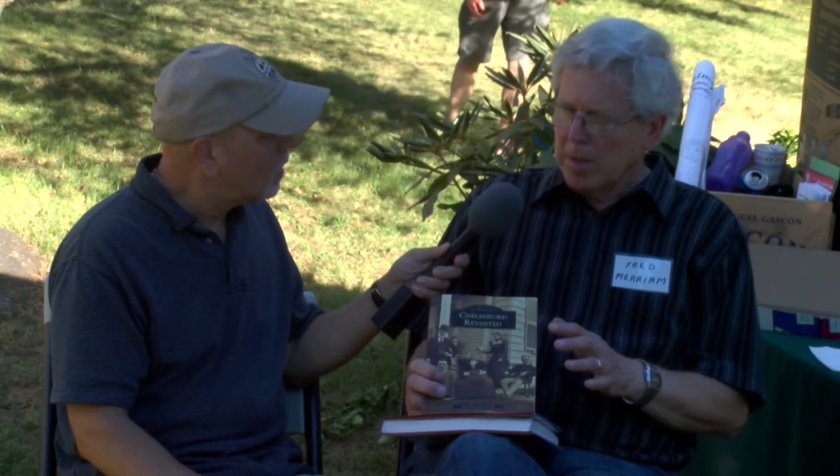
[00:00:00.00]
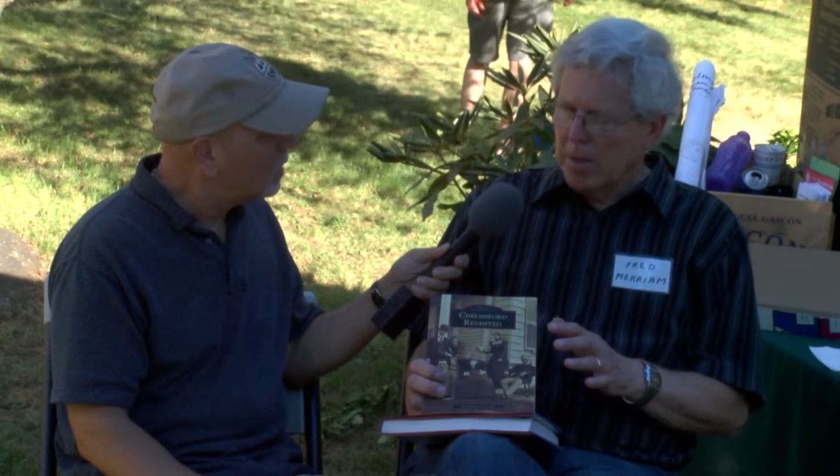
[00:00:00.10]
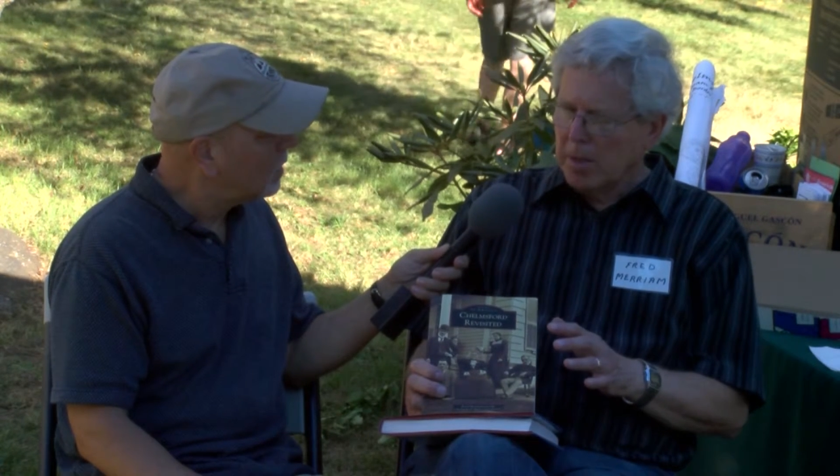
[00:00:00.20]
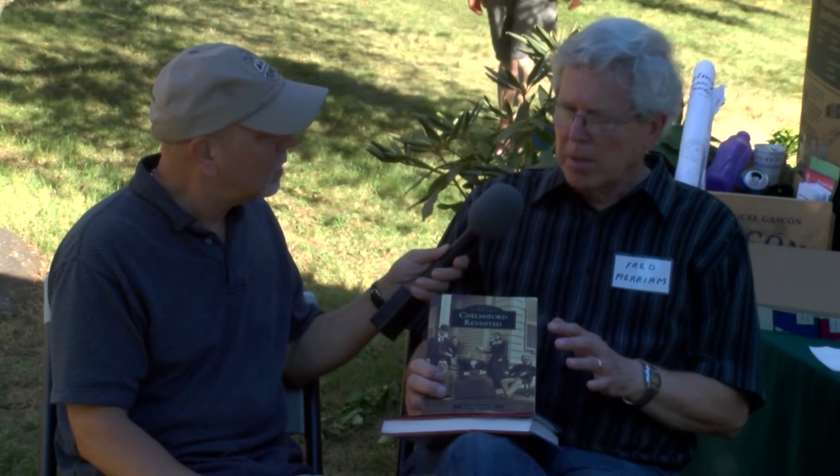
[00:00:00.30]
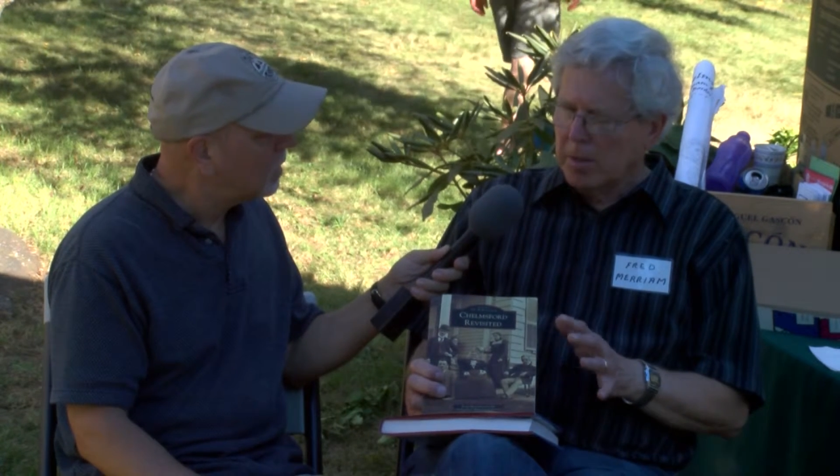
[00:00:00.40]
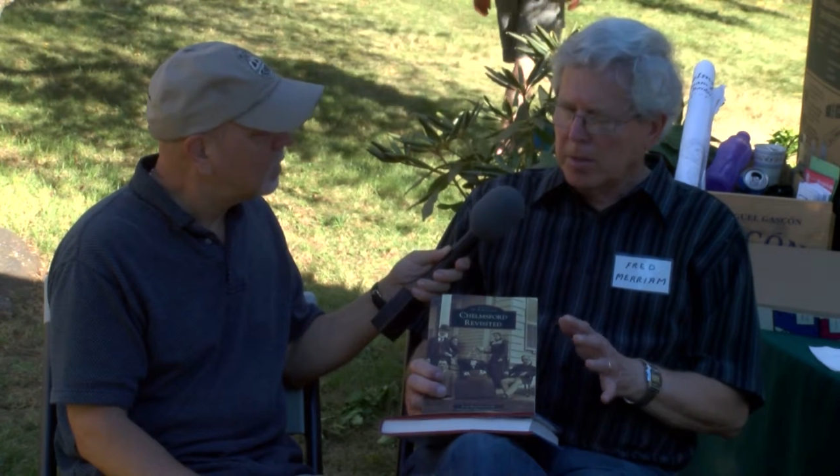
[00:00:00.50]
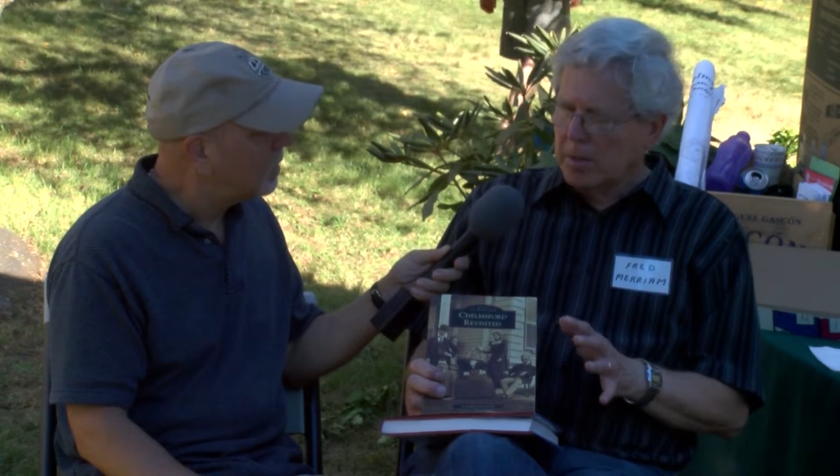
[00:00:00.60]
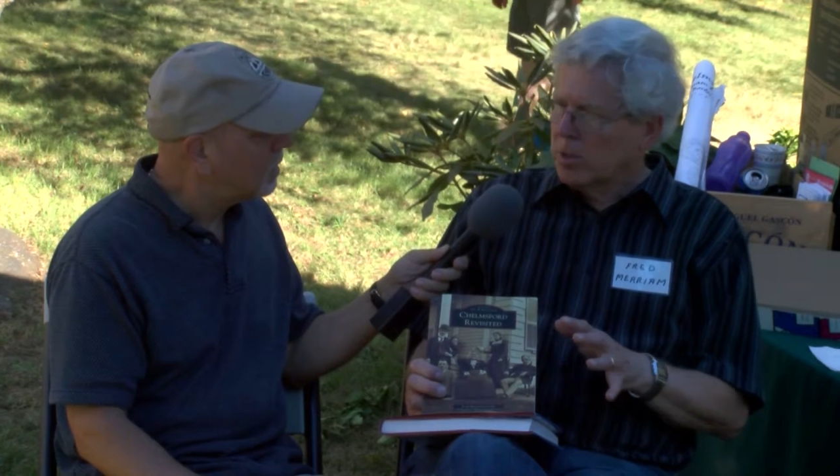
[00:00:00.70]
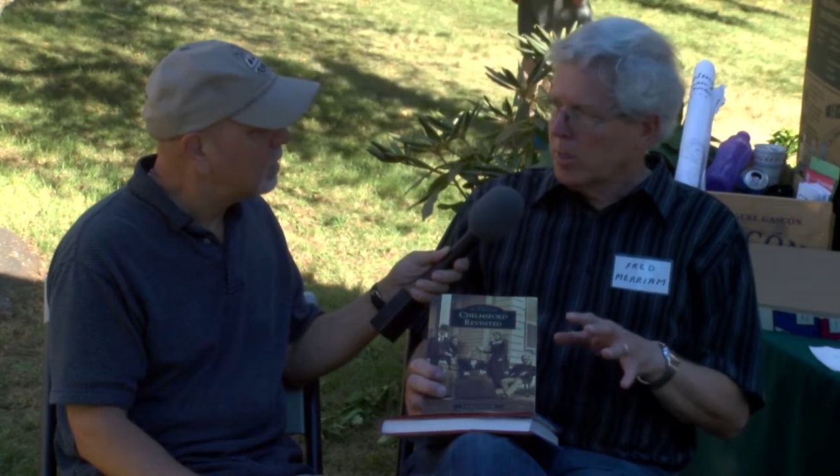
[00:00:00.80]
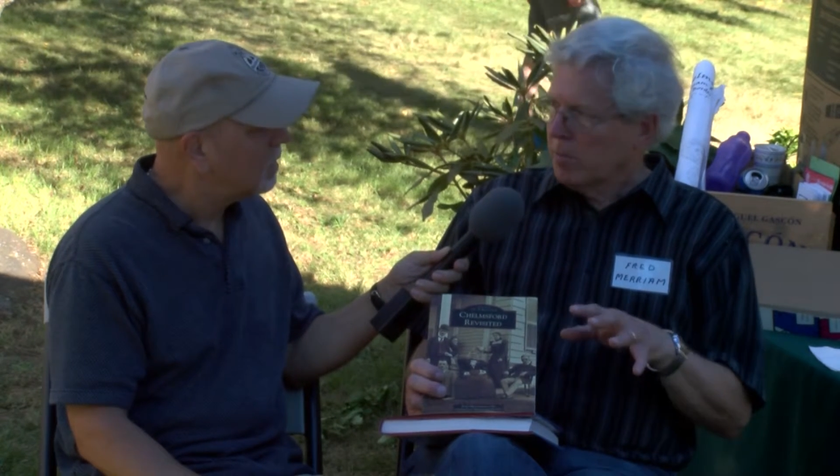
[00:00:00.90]
they
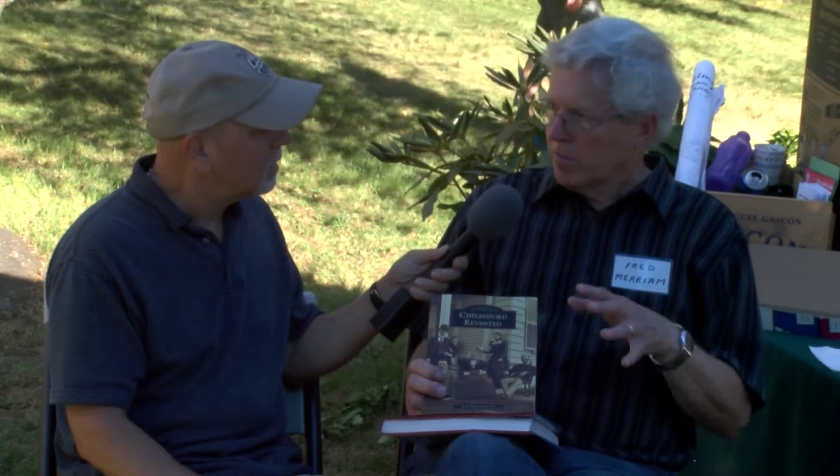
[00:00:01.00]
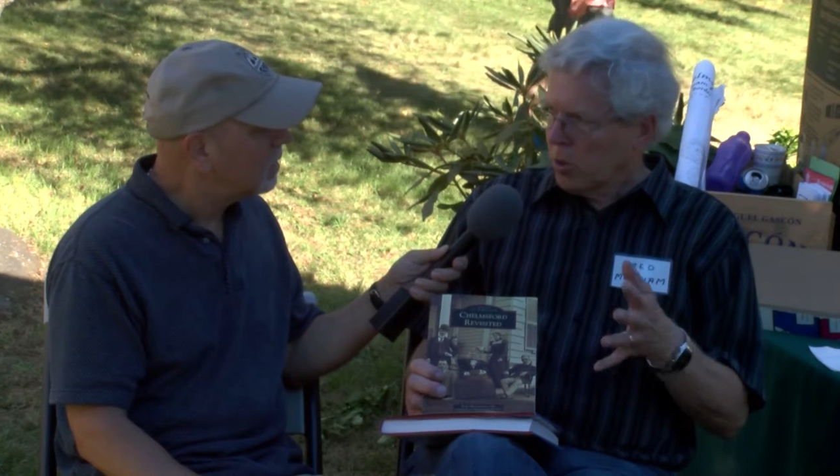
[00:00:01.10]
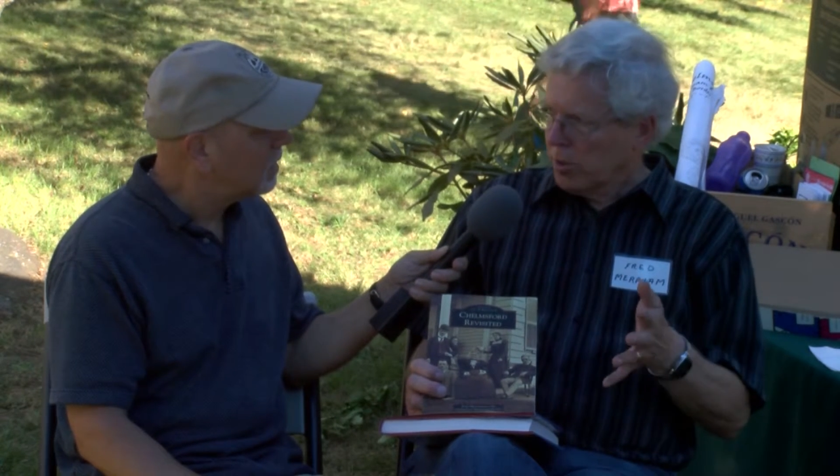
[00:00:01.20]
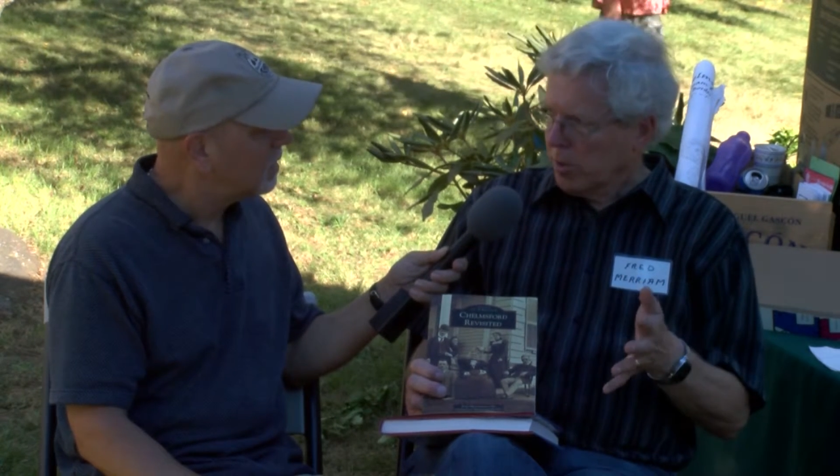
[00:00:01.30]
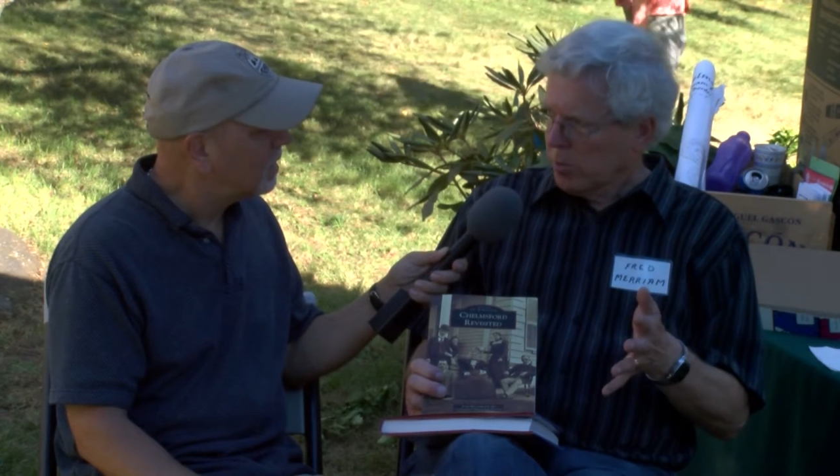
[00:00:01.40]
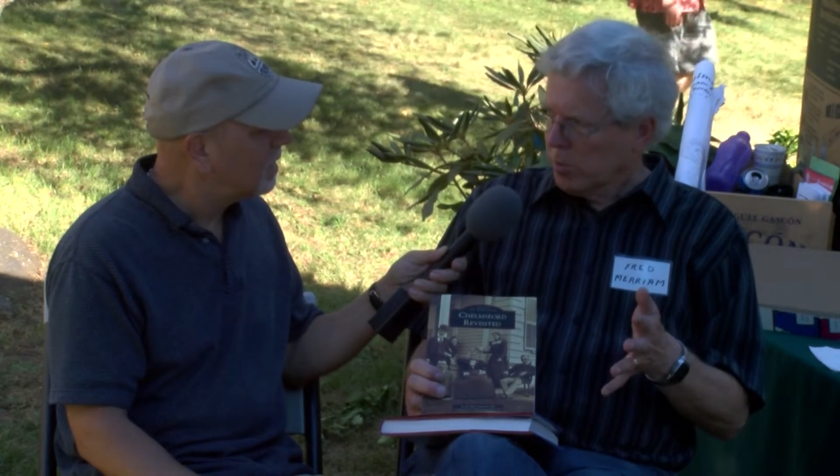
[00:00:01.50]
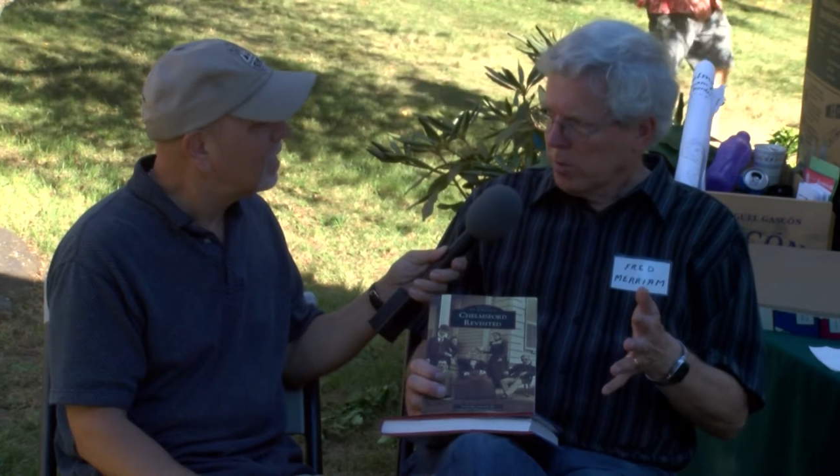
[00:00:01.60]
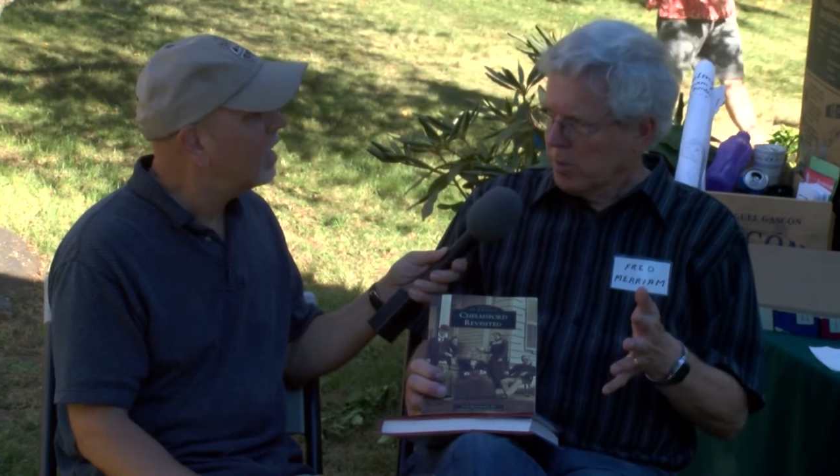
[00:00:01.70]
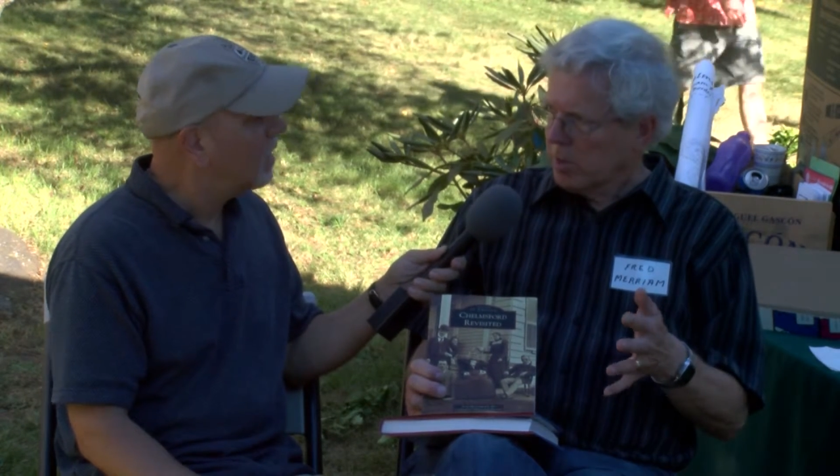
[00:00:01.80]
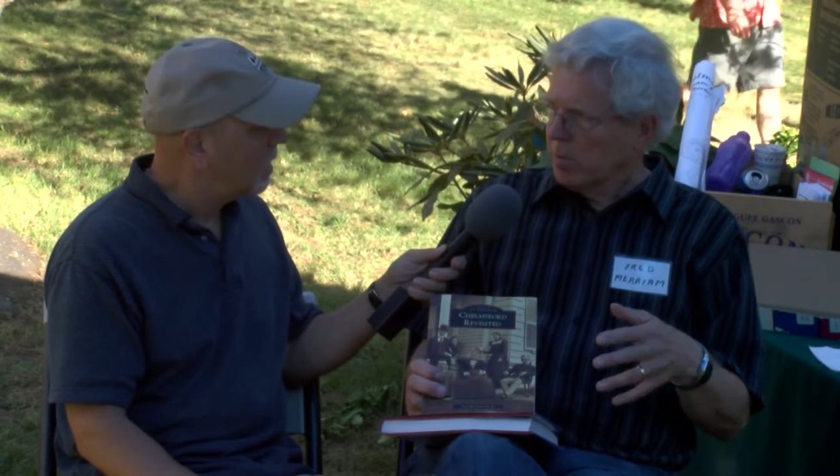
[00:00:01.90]
did some of North
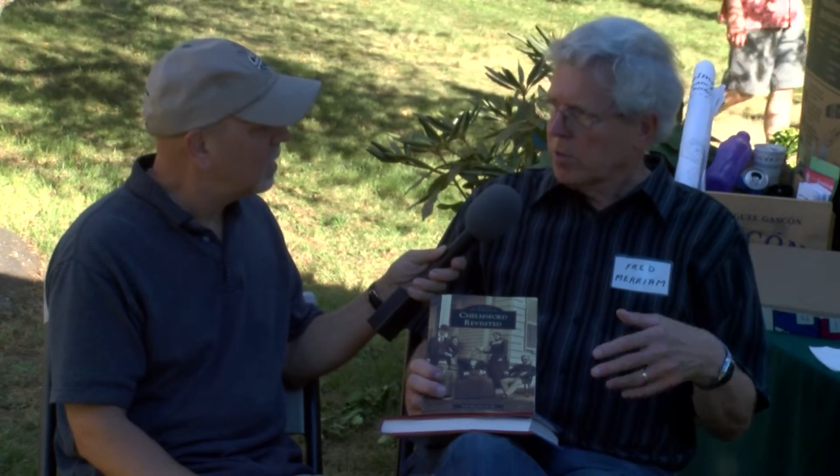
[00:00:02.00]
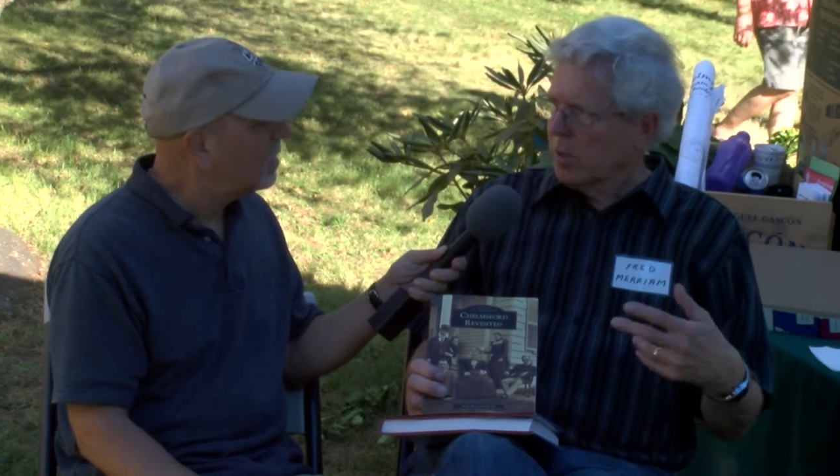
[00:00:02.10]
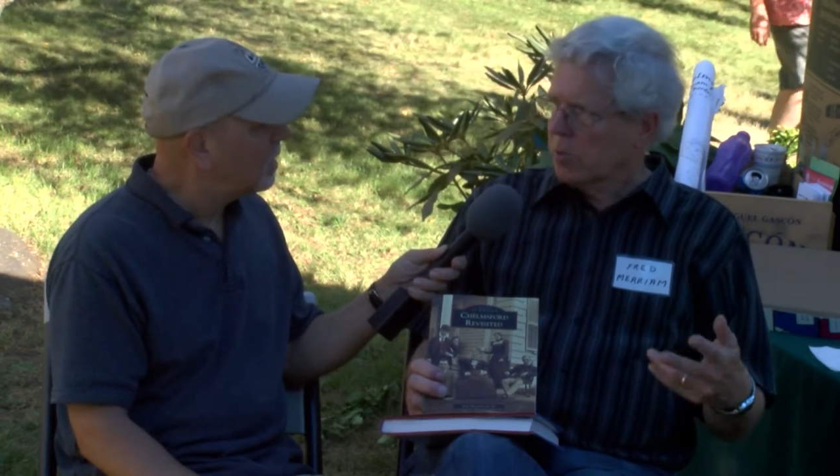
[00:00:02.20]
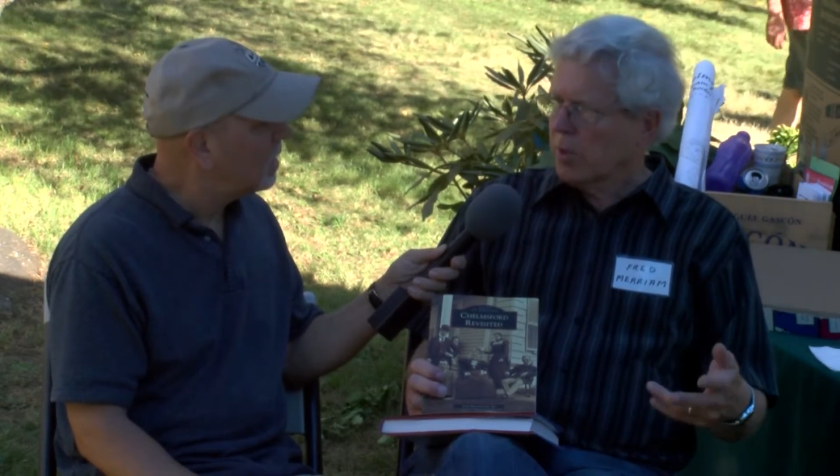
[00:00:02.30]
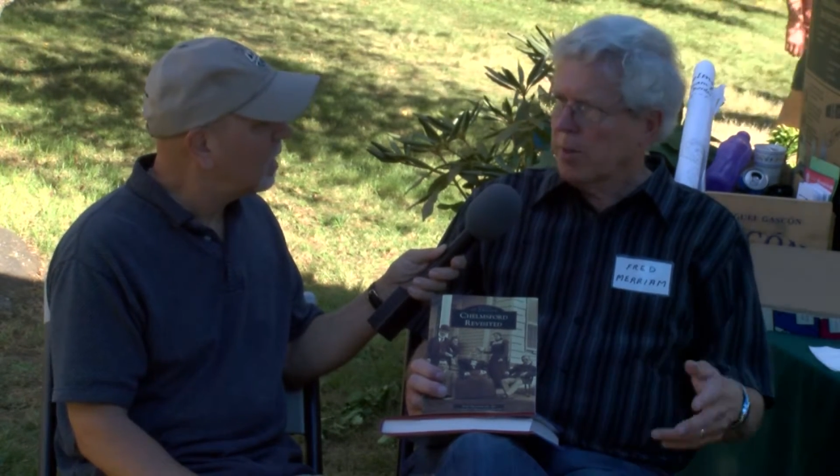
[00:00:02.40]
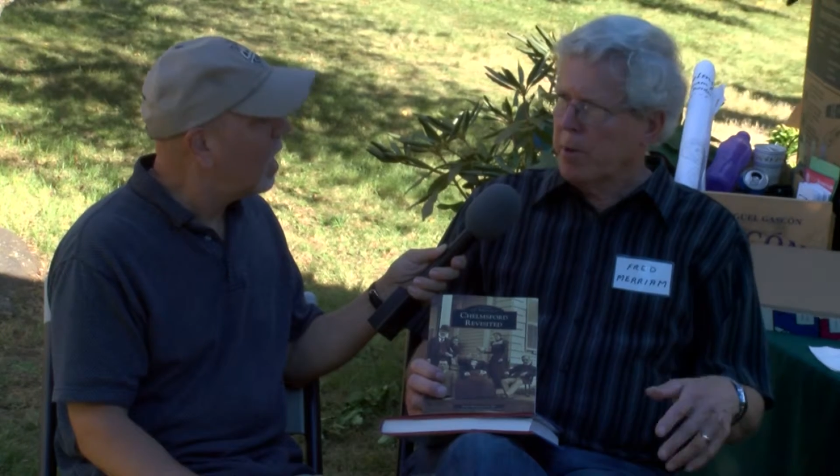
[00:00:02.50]
Chelmsford and some of Chelmsford.